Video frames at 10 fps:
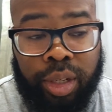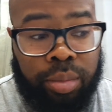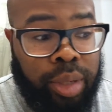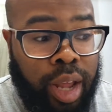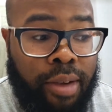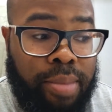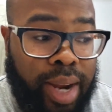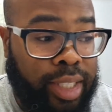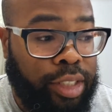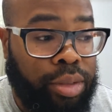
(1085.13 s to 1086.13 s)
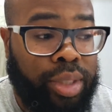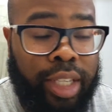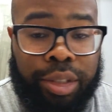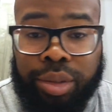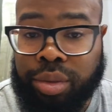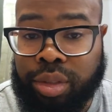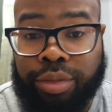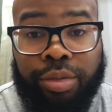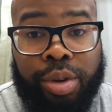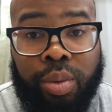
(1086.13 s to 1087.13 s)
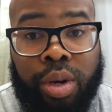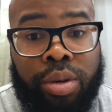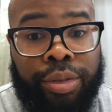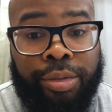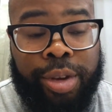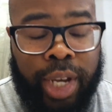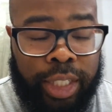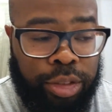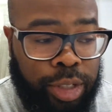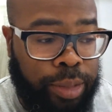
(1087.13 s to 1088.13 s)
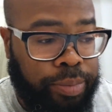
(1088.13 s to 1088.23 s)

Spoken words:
but everybody can do what they do. It's a free world, free country,